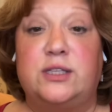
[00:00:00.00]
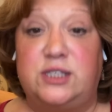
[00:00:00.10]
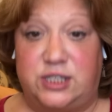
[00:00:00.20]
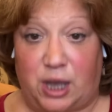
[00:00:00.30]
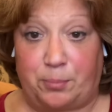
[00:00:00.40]

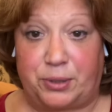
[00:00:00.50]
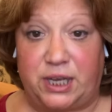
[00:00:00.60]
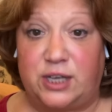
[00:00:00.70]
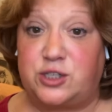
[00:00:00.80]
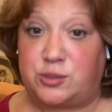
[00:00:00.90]

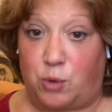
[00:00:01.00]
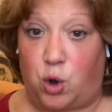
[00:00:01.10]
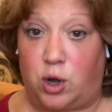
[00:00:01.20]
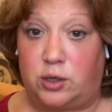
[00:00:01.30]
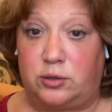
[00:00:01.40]
dumpling
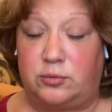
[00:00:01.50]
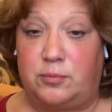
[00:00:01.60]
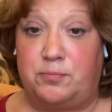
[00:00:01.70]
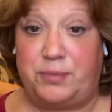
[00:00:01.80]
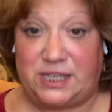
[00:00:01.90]
small
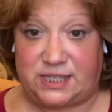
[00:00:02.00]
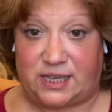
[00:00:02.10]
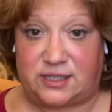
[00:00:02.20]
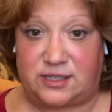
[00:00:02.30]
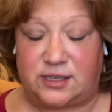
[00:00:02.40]

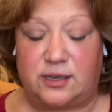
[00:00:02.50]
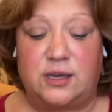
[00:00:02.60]
business.